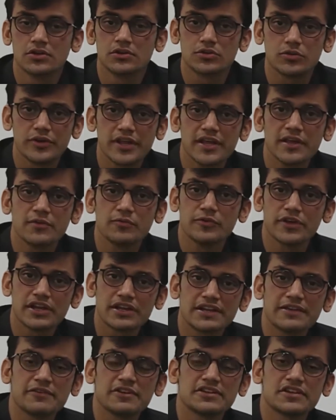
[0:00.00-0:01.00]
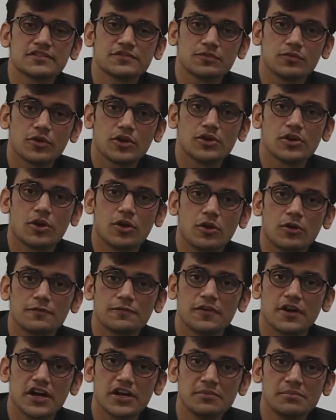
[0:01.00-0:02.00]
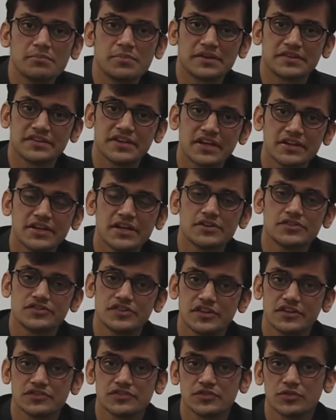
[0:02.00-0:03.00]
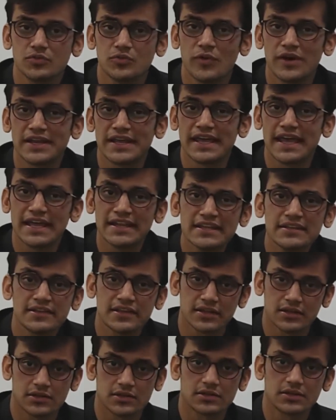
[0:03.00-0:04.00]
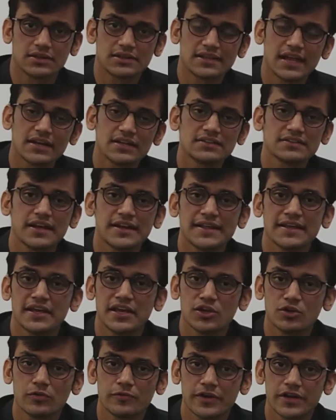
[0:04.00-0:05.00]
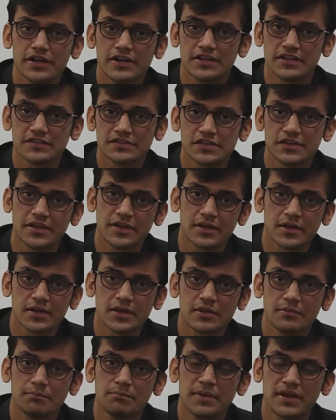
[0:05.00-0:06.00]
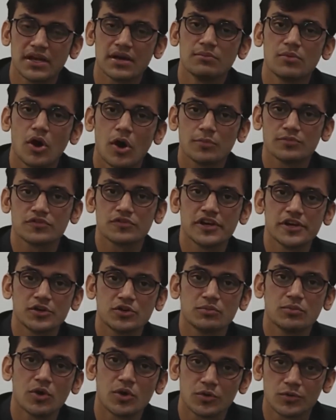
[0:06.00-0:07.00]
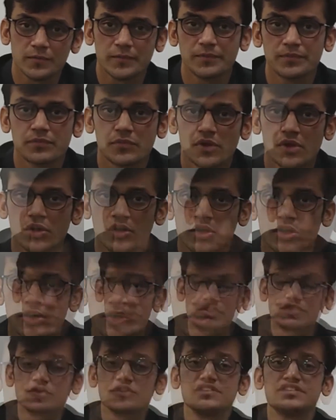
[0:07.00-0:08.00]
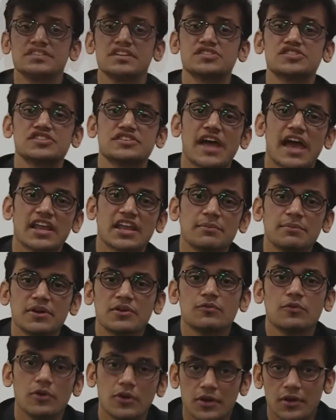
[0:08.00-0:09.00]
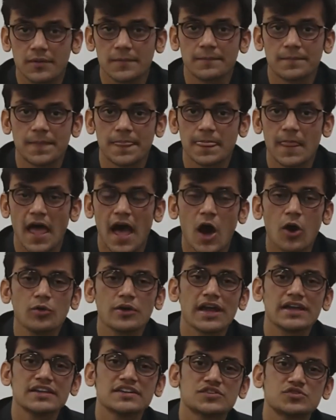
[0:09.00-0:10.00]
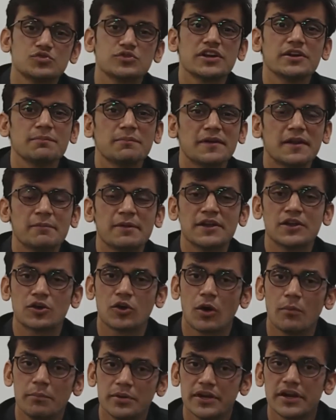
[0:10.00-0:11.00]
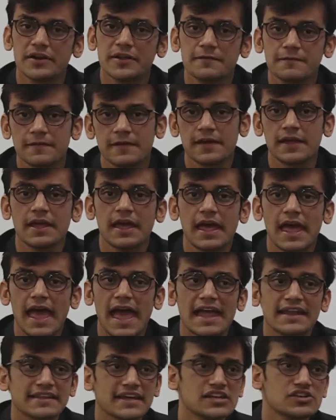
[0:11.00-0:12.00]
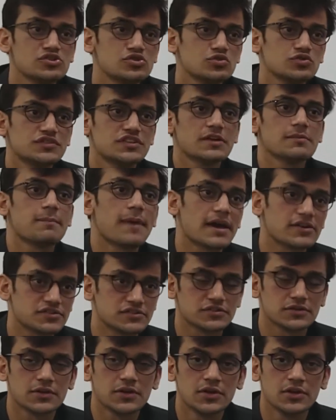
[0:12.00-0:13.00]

Today we are living in this world of unprecedented change where anything that is getting innovated yesterday become obsolete tomorrow. So in such a dynamic world, how can a student remain competitive and can choose their passion?